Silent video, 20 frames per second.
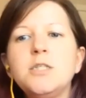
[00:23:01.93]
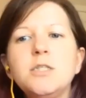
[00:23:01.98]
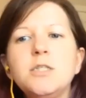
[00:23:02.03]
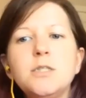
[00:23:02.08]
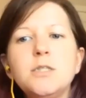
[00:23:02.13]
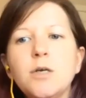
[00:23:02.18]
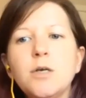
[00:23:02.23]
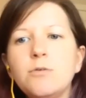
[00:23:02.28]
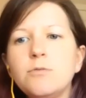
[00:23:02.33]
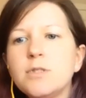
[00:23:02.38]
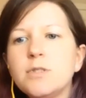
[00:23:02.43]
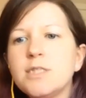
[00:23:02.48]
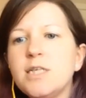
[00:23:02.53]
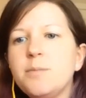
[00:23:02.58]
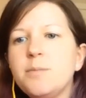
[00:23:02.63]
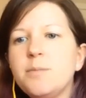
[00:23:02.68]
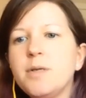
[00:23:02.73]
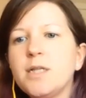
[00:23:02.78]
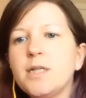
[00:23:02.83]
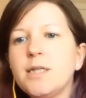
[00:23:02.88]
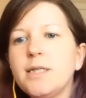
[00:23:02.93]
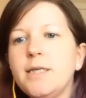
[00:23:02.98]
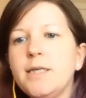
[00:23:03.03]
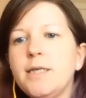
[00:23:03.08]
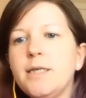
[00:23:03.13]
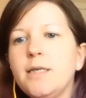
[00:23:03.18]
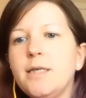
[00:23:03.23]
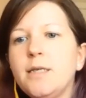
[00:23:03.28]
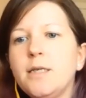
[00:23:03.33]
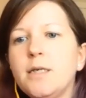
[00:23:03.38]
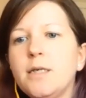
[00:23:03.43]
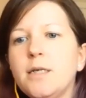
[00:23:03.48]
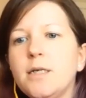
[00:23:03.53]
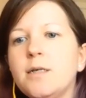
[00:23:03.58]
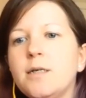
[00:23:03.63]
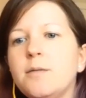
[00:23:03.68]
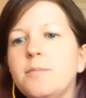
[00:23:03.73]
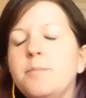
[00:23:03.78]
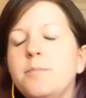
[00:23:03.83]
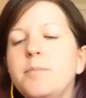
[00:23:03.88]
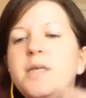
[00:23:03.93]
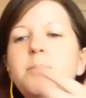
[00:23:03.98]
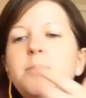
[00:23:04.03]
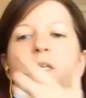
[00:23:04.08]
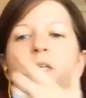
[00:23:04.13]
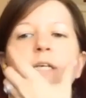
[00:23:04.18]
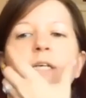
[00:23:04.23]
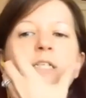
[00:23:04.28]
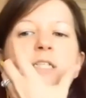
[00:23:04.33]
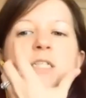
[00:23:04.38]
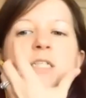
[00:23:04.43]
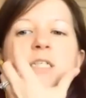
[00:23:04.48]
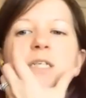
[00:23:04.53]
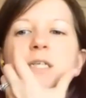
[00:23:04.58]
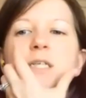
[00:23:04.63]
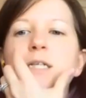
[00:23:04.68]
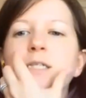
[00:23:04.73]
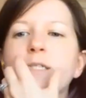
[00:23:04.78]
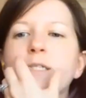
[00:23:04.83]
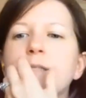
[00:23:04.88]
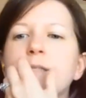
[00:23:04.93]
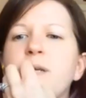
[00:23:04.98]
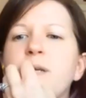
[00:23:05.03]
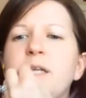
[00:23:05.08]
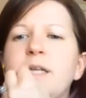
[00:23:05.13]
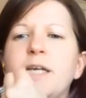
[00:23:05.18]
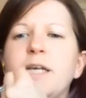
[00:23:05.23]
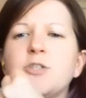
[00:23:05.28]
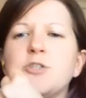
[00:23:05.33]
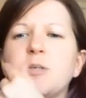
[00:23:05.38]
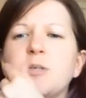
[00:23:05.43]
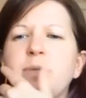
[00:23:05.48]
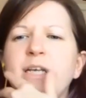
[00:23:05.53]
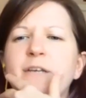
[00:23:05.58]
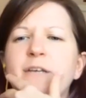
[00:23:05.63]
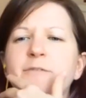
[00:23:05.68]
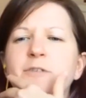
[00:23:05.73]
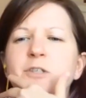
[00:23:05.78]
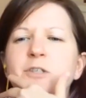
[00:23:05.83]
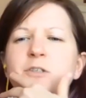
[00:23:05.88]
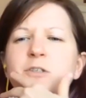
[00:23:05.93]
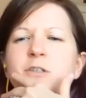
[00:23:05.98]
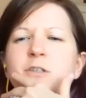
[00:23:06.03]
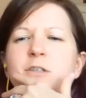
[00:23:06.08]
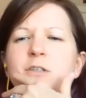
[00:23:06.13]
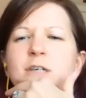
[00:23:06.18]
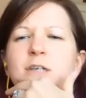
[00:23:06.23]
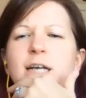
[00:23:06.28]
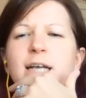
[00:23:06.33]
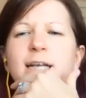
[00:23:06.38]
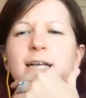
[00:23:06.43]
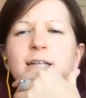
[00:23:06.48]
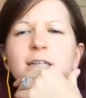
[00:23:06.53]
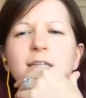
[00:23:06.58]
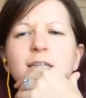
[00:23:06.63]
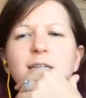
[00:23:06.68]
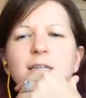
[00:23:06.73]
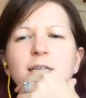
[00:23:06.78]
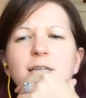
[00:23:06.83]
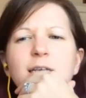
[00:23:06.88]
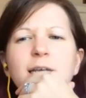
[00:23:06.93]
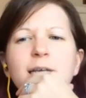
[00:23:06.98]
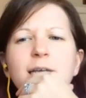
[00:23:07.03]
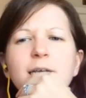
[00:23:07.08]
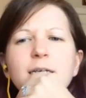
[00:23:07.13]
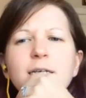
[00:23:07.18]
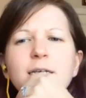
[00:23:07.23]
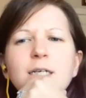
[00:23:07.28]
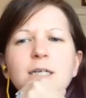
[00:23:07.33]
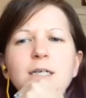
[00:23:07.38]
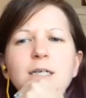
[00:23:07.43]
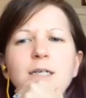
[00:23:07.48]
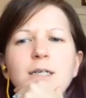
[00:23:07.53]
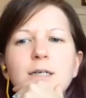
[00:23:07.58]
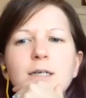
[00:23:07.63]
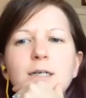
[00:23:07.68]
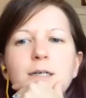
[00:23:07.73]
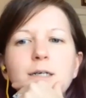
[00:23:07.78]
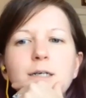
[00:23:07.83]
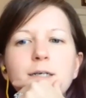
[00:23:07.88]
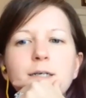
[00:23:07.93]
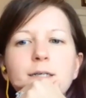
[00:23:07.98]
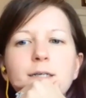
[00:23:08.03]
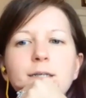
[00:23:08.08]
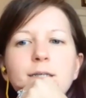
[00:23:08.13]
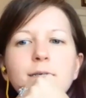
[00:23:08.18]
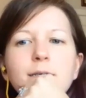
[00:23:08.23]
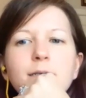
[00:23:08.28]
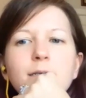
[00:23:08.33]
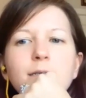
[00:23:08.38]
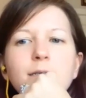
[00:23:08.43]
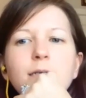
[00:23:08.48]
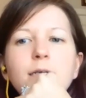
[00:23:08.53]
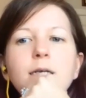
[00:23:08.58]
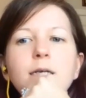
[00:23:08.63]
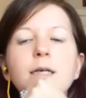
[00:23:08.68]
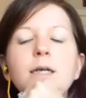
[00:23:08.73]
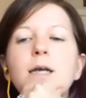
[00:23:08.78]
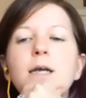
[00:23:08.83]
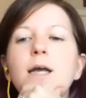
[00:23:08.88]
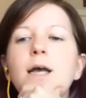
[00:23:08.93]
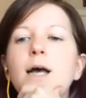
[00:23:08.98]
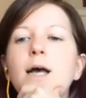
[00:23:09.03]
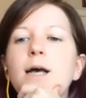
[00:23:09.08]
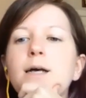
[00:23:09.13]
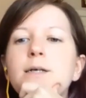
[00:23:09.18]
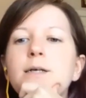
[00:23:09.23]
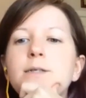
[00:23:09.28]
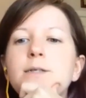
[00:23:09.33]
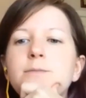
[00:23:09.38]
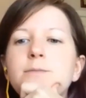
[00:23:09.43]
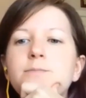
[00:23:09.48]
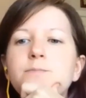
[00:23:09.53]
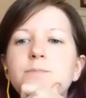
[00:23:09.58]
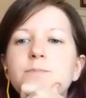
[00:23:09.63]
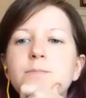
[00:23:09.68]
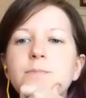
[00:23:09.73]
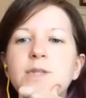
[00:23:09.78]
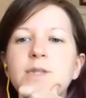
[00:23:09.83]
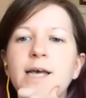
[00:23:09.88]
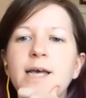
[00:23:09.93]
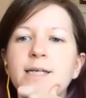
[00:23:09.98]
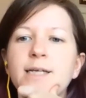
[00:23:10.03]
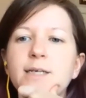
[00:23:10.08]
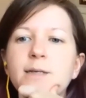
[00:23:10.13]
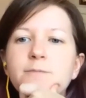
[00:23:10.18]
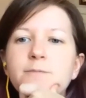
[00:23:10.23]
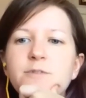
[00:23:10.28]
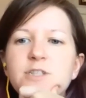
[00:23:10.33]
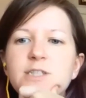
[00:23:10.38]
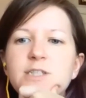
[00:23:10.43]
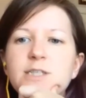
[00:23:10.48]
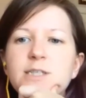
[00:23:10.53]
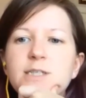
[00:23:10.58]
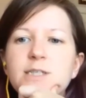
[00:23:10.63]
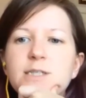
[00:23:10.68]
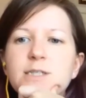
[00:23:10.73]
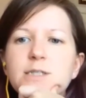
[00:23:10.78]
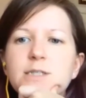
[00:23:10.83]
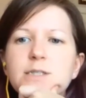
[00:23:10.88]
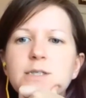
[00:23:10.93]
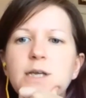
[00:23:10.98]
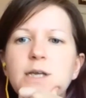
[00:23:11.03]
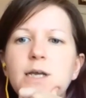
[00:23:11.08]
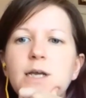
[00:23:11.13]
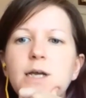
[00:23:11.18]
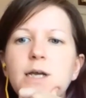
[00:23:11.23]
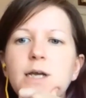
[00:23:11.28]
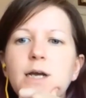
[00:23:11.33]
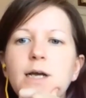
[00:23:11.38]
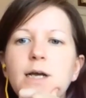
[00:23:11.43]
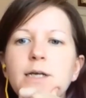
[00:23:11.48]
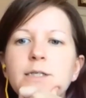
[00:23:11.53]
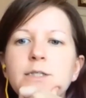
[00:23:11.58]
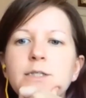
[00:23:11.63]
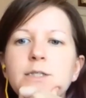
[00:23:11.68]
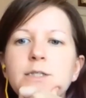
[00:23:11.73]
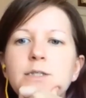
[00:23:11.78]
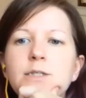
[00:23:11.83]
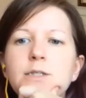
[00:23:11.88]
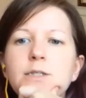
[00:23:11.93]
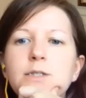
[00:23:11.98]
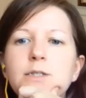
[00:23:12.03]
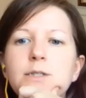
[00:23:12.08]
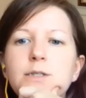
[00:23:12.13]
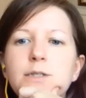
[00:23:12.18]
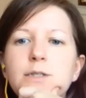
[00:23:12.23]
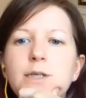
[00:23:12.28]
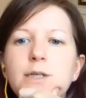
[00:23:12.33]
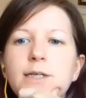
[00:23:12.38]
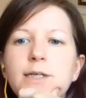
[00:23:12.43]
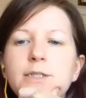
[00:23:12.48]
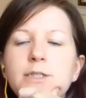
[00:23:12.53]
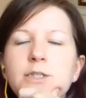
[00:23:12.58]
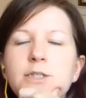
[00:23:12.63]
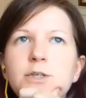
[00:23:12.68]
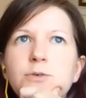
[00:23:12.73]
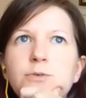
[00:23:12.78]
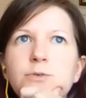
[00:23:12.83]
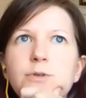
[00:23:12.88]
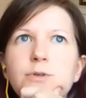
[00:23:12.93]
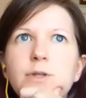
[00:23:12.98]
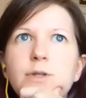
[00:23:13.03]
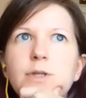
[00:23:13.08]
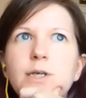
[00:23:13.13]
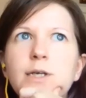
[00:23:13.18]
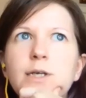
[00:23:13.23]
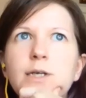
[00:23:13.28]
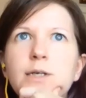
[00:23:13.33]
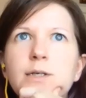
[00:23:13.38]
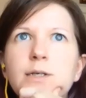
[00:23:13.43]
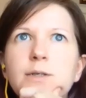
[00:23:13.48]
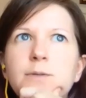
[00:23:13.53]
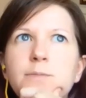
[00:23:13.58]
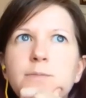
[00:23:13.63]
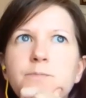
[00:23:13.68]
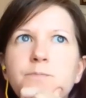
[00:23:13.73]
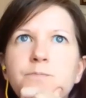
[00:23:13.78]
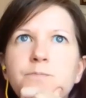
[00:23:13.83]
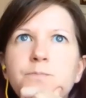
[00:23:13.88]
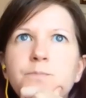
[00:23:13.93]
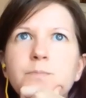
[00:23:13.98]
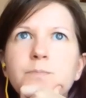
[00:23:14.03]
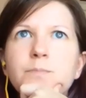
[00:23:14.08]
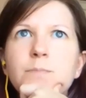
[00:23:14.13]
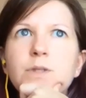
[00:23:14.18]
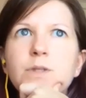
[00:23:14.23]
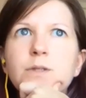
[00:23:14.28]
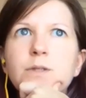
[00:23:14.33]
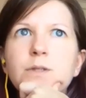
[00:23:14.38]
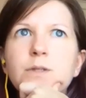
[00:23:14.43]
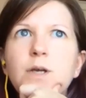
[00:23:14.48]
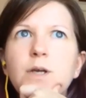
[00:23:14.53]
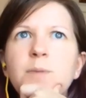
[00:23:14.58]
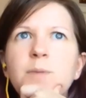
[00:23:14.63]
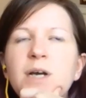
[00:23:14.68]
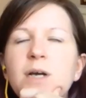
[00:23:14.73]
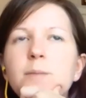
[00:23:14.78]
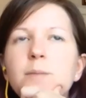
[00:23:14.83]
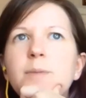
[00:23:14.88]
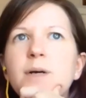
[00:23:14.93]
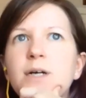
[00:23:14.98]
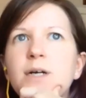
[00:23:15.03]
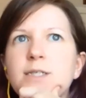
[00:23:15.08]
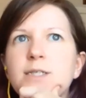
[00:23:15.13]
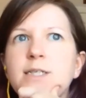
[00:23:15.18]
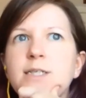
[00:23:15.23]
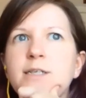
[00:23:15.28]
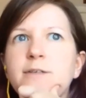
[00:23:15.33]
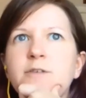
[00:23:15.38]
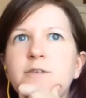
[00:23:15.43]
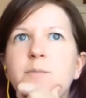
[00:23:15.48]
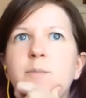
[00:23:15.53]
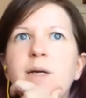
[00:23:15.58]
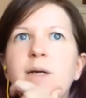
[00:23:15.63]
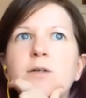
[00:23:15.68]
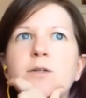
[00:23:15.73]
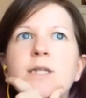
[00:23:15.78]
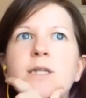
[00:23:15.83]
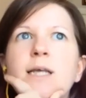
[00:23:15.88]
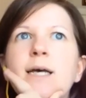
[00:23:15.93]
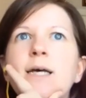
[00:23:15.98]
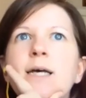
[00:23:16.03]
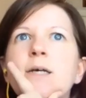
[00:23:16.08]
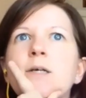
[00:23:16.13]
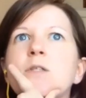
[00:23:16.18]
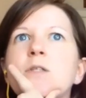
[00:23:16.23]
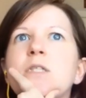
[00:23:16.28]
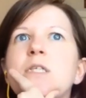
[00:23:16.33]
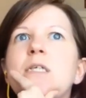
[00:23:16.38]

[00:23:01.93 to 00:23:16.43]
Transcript: don't typically, PBHC, that's pediatric behavioral health care, I think. That emphasis, I don't, I'm not positive about that.